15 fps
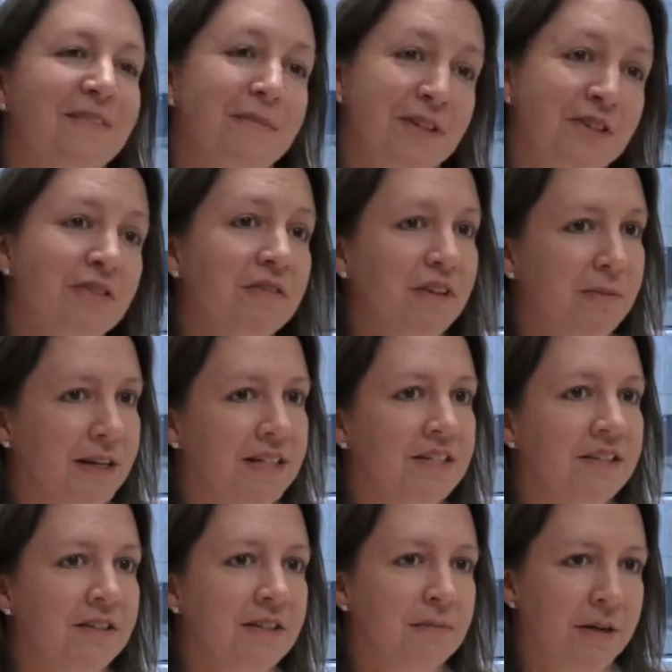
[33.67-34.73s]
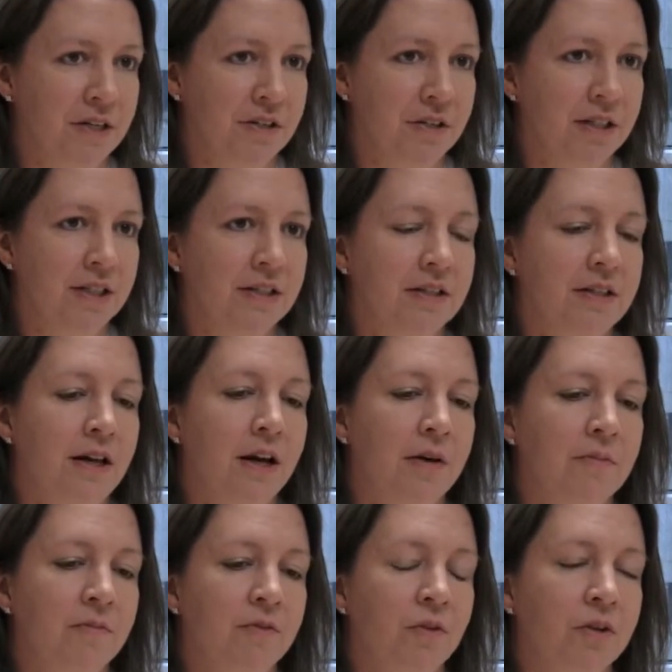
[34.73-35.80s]
a maternal fetal medicine specialist
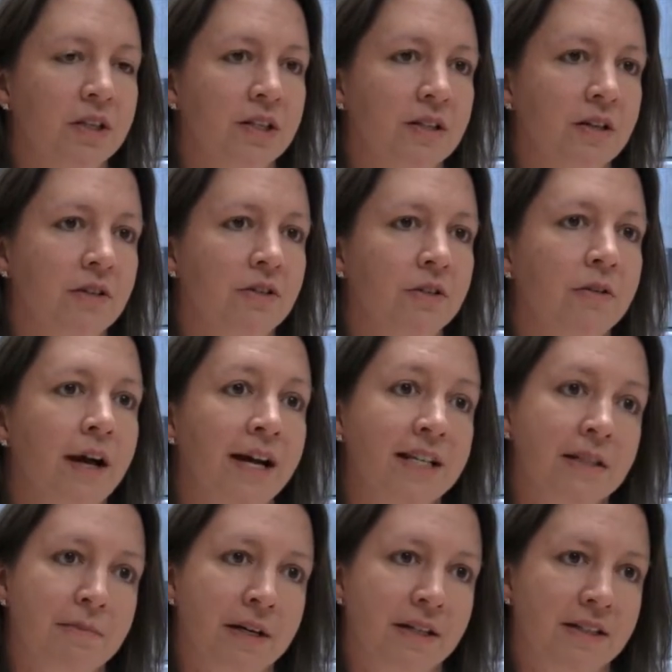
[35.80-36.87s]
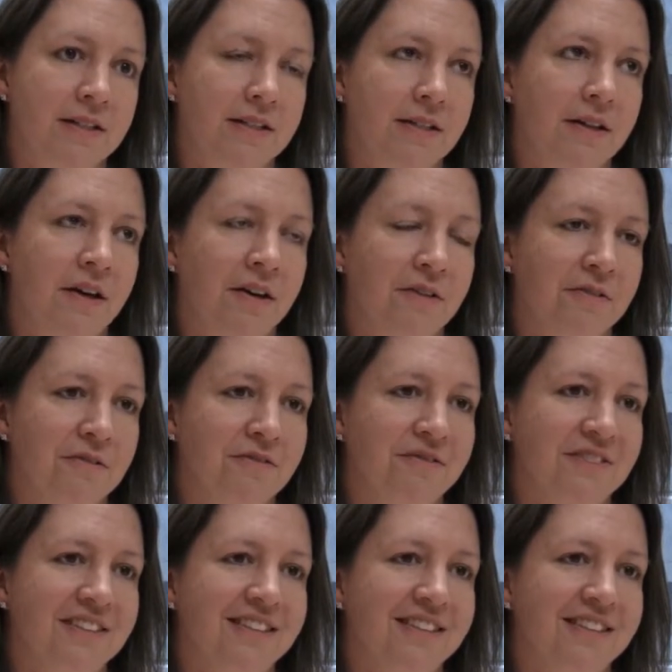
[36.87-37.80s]
focuses on two aspects of